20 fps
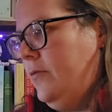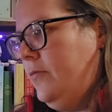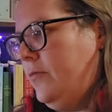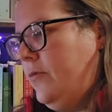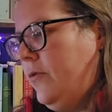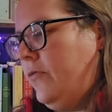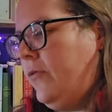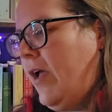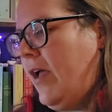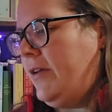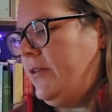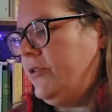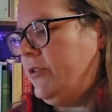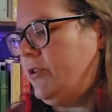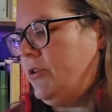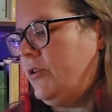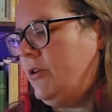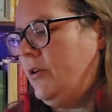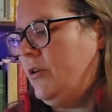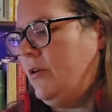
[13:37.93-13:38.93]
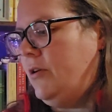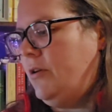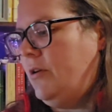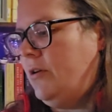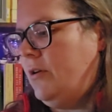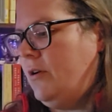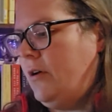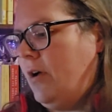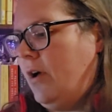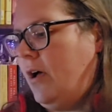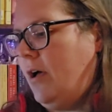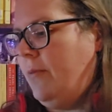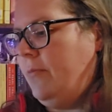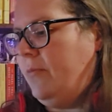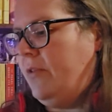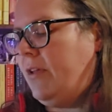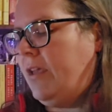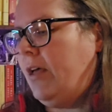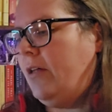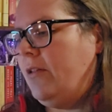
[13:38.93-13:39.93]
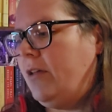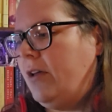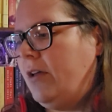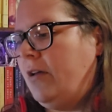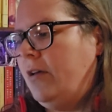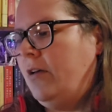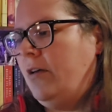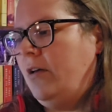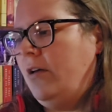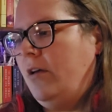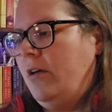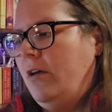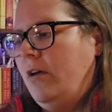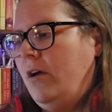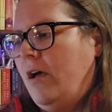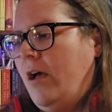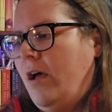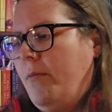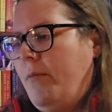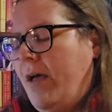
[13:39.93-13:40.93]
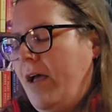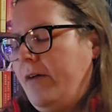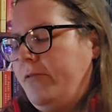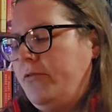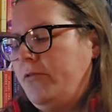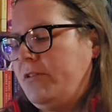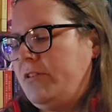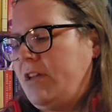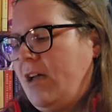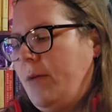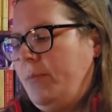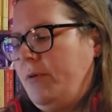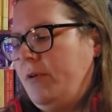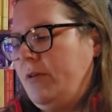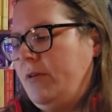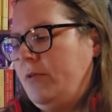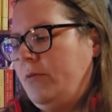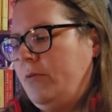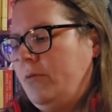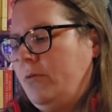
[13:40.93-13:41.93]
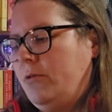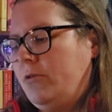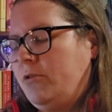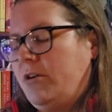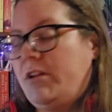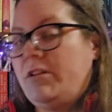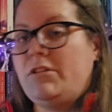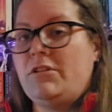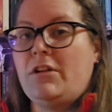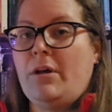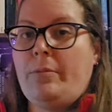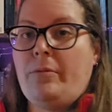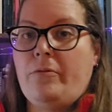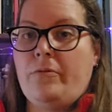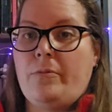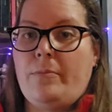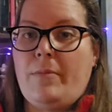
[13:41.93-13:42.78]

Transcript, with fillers: revenge um, the killing um, after it's happened or try and stop it